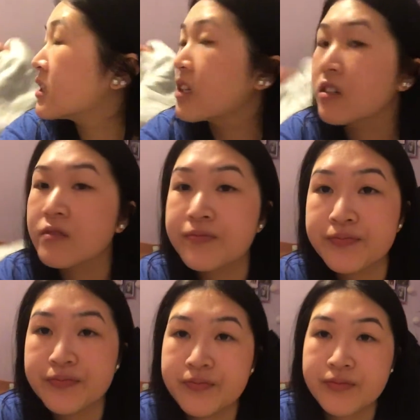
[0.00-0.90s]
I
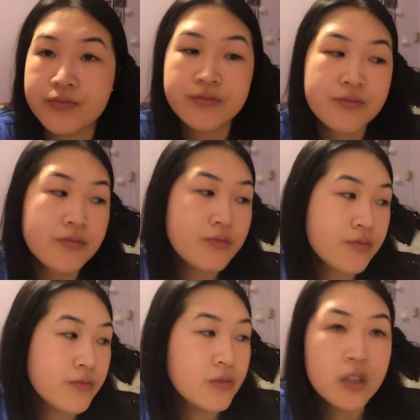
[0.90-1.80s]

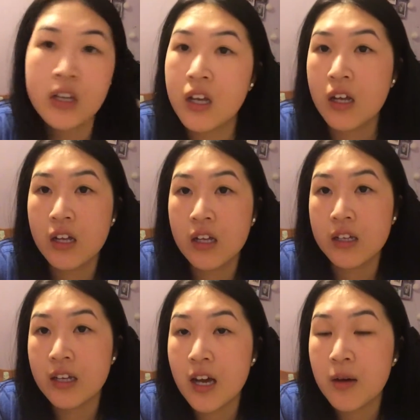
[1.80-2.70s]
know.
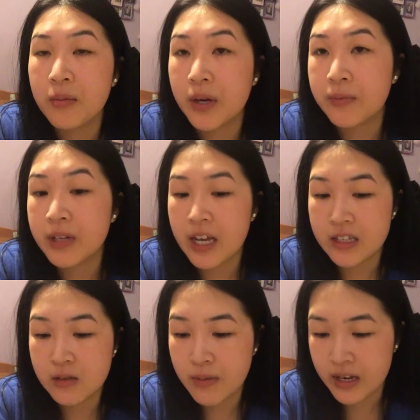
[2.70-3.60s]
Yeah, but I'm gonna
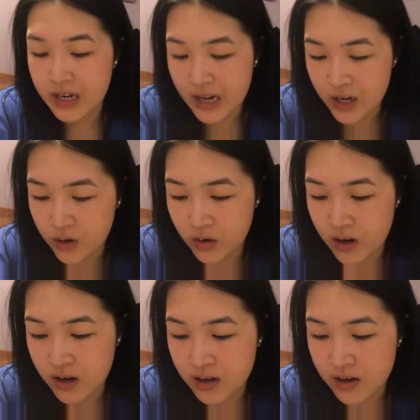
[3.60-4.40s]
head to bed now.